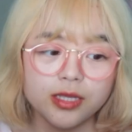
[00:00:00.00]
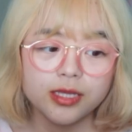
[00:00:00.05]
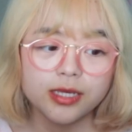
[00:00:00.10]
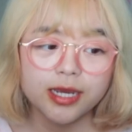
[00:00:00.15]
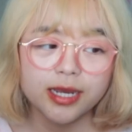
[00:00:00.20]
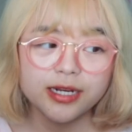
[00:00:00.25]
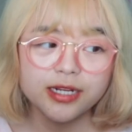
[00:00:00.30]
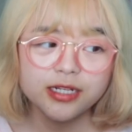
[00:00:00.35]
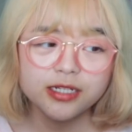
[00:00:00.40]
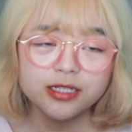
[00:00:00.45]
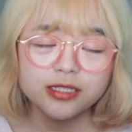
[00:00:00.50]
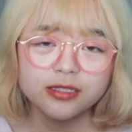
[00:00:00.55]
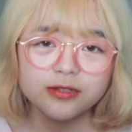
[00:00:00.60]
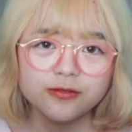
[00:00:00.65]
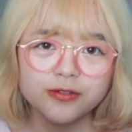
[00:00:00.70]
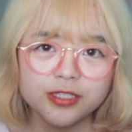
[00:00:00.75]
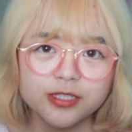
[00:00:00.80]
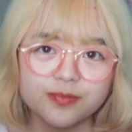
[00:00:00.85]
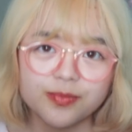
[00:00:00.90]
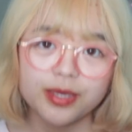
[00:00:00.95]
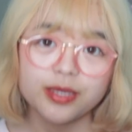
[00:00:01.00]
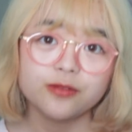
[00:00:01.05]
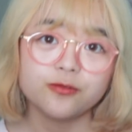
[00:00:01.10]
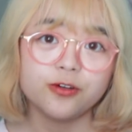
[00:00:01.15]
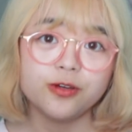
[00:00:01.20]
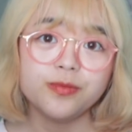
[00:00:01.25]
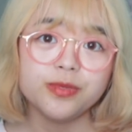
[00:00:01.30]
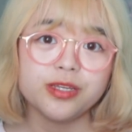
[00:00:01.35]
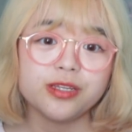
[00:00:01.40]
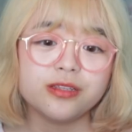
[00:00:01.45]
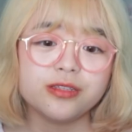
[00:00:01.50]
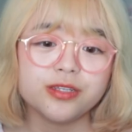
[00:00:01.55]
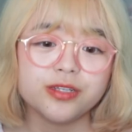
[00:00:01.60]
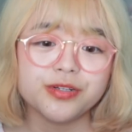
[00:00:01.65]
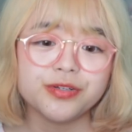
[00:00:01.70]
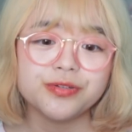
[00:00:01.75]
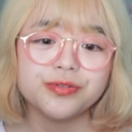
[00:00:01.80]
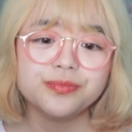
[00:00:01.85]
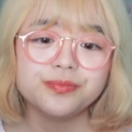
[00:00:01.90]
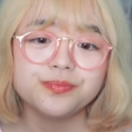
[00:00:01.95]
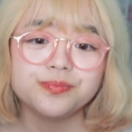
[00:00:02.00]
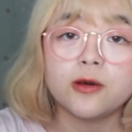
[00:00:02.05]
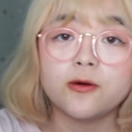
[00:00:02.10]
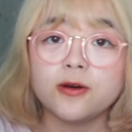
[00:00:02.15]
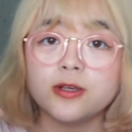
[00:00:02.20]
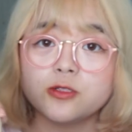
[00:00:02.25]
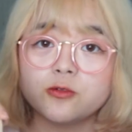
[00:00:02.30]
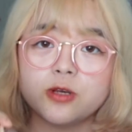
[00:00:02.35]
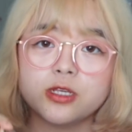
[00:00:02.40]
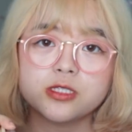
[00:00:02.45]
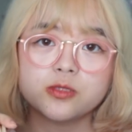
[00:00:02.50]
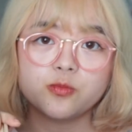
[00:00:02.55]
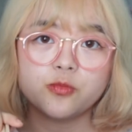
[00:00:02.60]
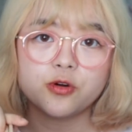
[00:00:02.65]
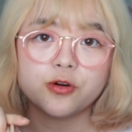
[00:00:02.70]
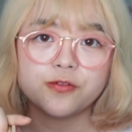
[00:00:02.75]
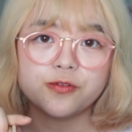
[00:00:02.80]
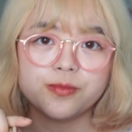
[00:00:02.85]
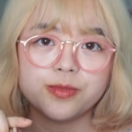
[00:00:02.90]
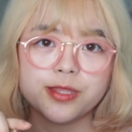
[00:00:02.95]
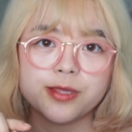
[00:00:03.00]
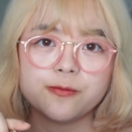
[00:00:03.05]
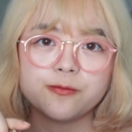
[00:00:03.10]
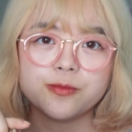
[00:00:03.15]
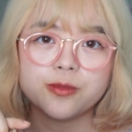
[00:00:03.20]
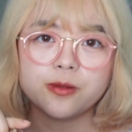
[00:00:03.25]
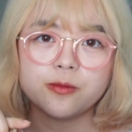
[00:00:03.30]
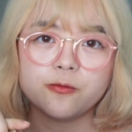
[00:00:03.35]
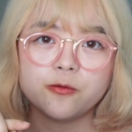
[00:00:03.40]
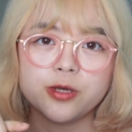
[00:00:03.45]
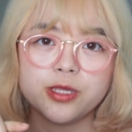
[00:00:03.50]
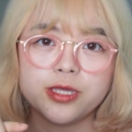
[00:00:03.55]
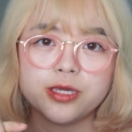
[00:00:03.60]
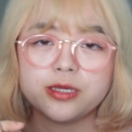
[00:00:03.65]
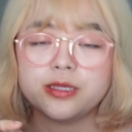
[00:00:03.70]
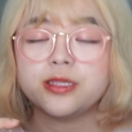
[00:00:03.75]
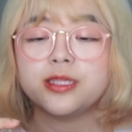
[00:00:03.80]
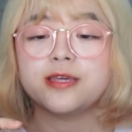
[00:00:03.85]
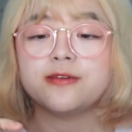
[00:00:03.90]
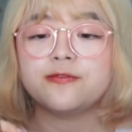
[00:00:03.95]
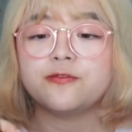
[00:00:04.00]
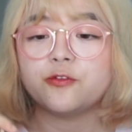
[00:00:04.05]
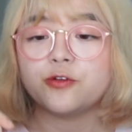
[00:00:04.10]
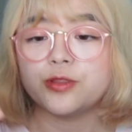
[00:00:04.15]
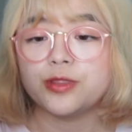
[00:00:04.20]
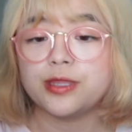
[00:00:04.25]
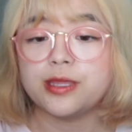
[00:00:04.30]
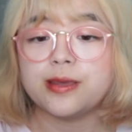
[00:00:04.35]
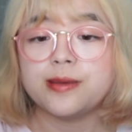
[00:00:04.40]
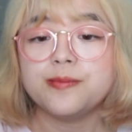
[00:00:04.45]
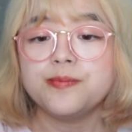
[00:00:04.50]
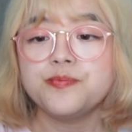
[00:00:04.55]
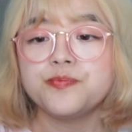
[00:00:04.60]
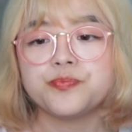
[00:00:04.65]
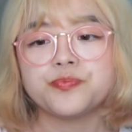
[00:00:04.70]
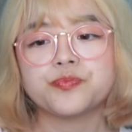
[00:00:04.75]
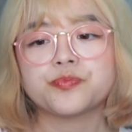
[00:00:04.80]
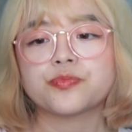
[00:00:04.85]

kind of doesn't respect women, you know? He always wants more from them than what he could give for them.